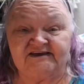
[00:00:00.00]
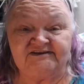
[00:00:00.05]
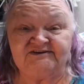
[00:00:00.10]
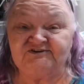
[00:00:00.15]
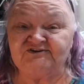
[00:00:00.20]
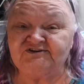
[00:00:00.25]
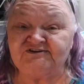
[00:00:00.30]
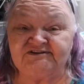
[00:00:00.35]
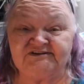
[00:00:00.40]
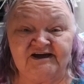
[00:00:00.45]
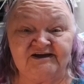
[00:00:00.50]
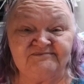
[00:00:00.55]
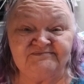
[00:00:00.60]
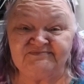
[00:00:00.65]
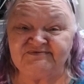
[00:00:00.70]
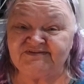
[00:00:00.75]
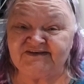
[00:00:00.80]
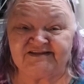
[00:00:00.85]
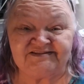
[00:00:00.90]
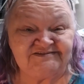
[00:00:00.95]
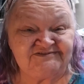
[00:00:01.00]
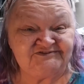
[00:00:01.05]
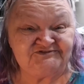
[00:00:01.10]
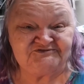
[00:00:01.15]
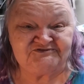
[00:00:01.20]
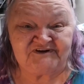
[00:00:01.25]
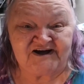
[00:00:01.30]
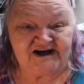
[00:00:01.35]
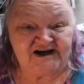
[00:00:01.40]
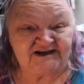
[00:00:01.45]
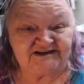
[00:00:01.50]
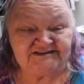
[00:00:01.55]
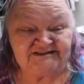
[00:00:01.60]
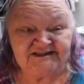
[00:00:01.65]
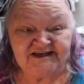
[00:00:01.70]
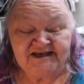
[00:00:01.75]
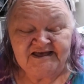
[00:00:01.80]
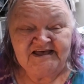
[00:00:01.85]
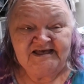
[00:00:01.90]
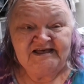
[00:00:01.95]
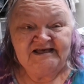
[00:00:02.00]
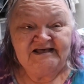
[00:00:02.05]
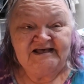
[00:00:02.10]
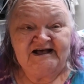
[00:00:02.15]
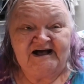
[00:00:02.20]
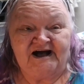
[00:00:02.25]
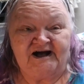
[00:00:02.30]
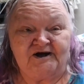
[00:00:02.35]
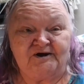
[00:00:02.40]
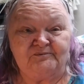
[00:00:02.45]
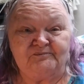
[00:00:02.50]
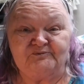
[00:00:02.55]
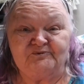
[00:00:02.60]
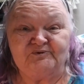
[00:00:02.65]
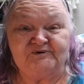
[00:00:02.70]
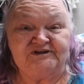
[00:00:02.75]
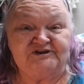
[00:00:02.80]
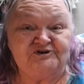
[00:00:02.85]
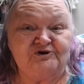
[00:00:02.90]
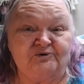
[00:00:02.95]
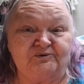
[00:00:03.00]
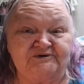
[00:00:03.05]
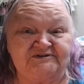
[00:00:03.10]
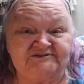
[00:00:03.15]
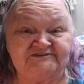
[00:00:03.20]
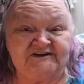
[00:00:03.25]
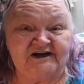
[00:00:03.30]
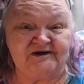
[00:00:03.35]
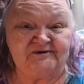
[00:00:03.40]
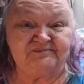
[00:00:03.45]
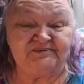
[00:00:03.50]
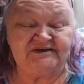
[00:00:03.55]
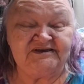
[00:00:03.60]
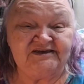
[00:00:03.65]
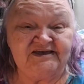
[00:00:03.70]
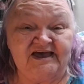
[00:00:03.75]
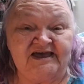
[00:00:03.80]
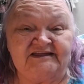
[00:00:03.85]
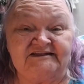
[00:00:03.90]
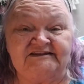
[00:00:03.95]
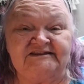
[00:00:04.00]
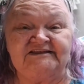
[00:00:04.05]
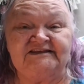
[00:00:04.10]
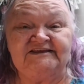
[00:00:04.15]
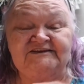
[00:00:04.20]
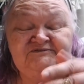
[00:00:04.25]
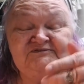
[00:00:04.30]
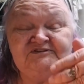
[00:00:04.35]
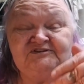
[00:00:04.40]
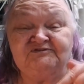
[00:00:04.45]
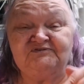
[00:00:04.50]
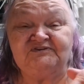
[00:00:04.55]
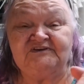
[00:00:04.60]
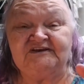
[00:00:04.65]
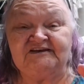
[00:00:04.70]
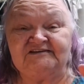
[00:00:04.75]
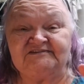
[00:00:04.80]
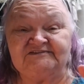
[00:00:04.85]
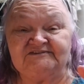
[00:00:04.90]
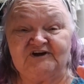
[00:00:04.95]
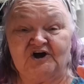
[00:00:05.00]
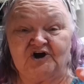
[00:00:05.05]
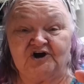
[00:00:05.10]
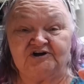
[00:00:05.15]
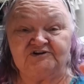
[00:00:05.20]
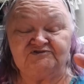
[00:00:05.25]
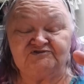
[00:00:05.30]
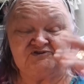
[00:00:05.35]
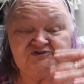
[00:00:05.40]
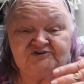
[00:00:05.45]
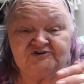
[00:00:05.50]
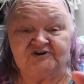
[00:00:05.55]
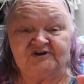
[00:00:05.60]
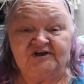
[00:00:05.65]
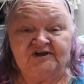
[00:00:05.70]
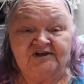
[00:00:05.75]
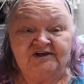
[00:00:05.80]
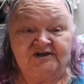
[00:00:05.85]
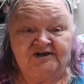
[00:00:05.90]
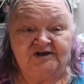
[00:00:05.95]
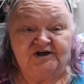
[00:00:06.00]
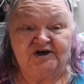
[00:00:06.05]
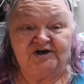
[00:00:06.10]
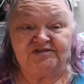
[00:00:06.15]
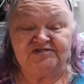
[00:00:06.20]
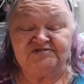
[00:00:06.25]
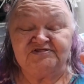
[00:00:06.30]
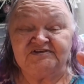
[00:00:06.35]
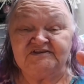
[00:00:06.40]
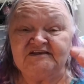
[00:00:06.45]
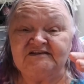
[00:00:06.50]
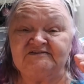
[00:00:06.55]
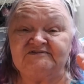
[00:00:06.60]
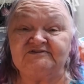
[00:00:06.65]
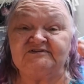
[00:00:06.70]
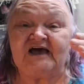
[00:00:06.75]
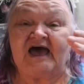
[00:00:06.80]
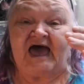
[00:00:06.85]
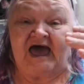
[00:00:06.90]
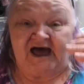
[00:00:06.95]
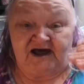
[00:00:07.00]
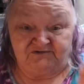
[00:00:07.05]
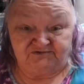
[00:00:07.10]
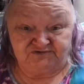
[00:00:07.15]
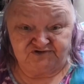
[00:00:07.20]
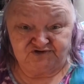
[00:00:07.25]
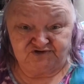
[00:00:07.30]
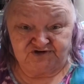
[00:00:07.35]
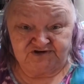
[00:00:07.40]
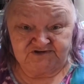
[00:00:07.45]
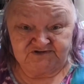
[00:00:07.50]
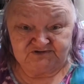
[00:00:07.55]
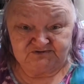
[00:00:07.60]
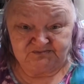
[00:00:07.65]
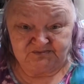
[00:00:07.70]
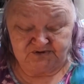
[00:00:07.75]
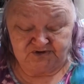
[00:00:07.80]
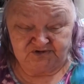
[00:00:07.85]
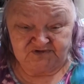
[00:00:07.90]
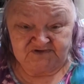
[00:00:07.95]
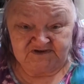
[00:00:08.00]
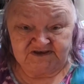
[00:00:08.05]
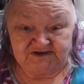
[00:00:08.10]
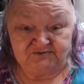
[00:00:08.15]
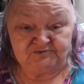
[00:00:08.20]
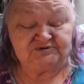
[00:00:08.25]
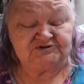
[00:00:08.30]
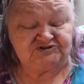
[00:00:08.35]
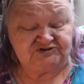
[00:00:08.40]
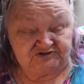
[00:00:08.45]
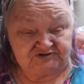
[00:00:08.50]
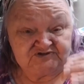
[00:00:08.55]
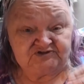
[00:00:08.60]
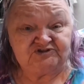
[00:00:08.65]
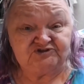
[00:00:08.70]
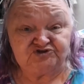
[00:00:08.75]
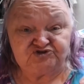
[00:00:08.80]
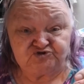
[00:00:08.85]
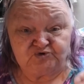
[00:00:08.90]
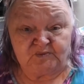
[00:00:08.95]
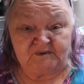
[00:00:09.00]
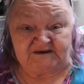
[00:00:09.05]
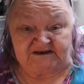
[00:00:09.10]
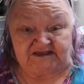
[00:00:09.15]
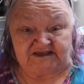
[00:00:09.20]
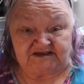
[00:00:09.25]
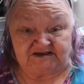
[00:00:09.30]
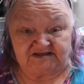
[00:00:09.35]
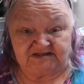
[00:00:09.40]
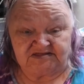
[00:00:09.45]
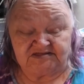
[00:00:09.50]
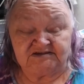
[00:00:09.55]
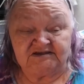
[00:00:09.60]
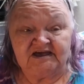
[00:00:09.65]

here in time, that's fine. We know it's coming. And even if he gets cards or things after his birthday, which is the 20th,